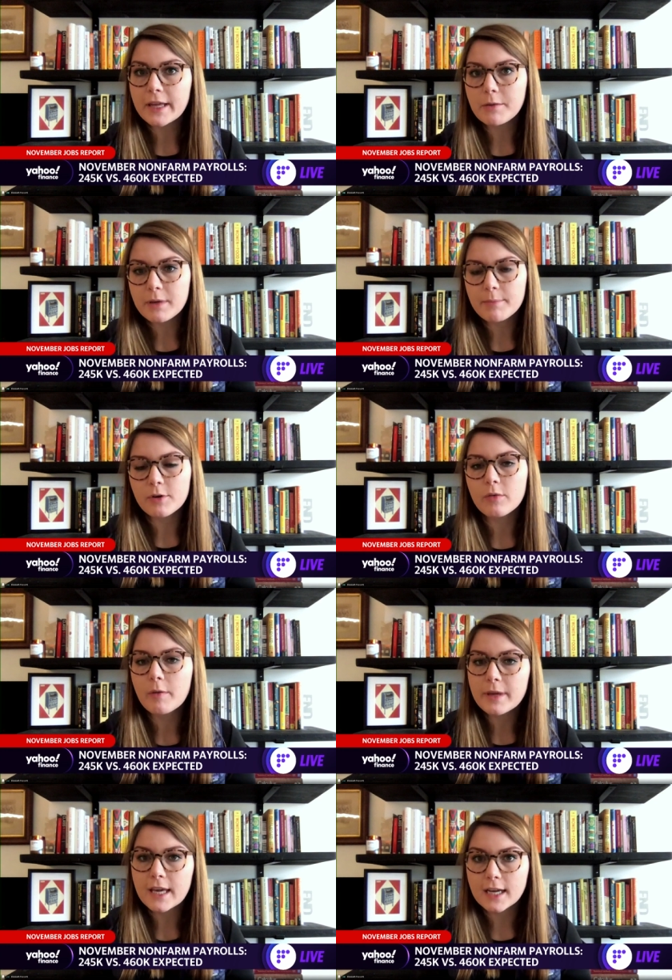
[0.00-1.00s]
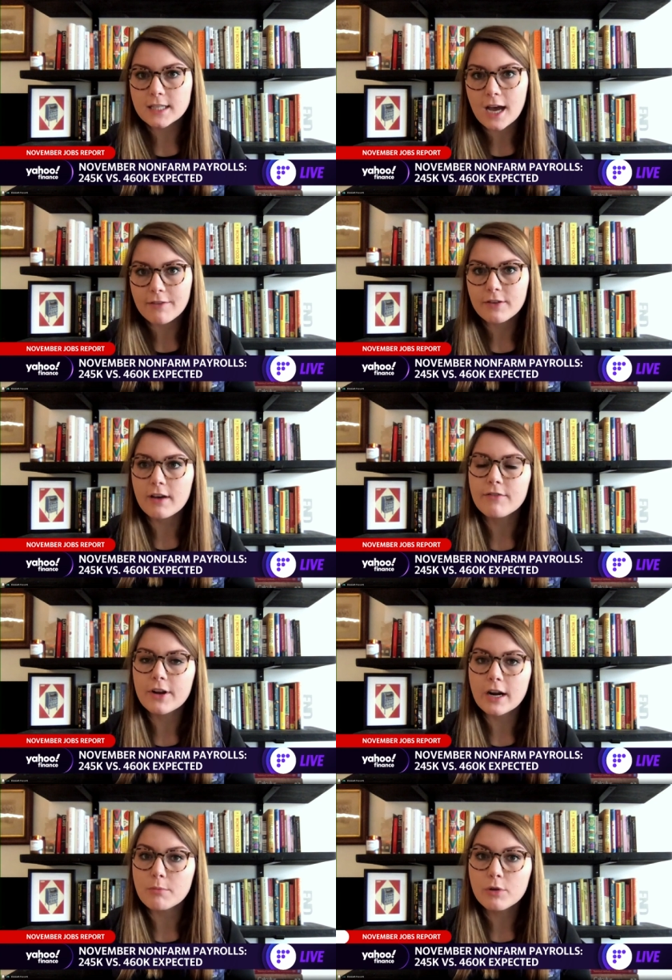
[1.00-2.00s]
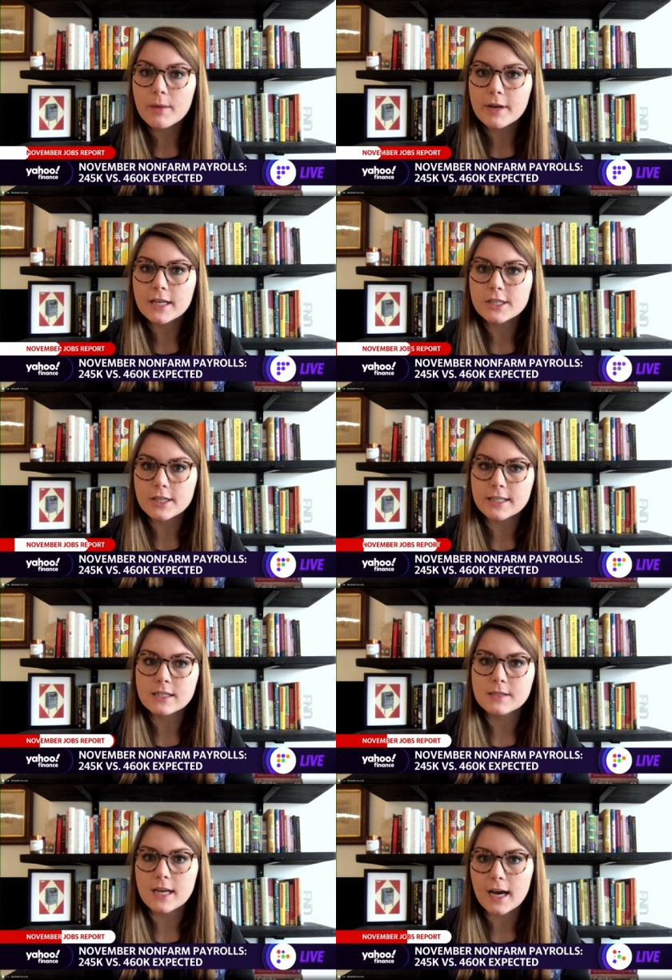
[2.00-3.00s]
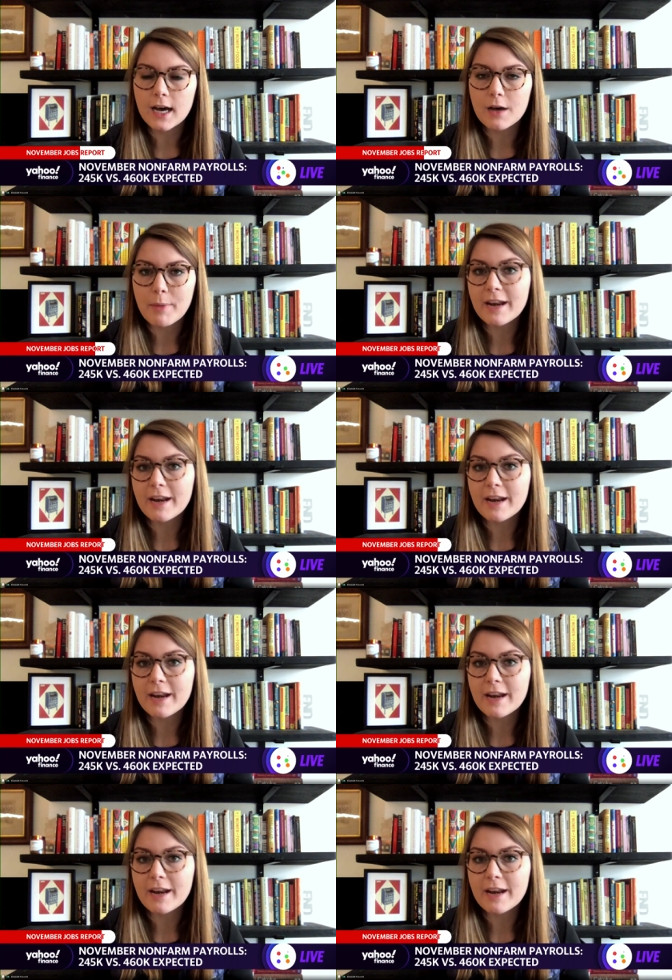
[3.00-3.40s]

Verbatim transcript: million people will be kicked off of their unemployment insurance uh,